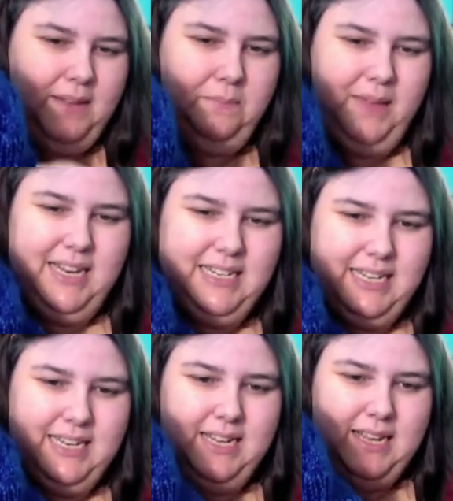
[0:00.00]

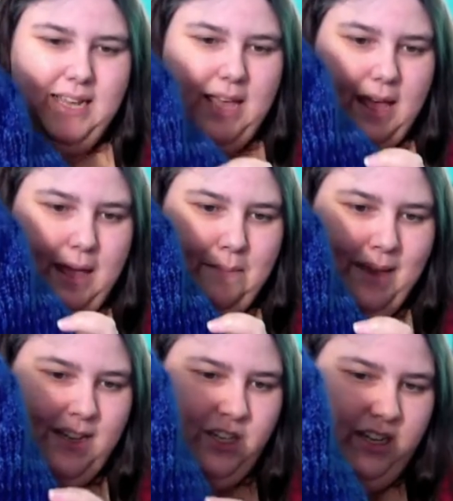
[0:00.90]
painted
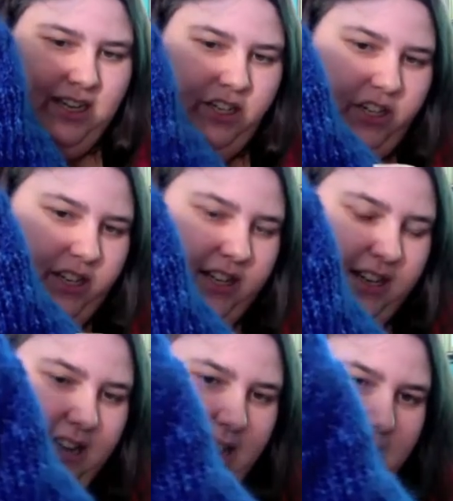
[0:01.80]
imagination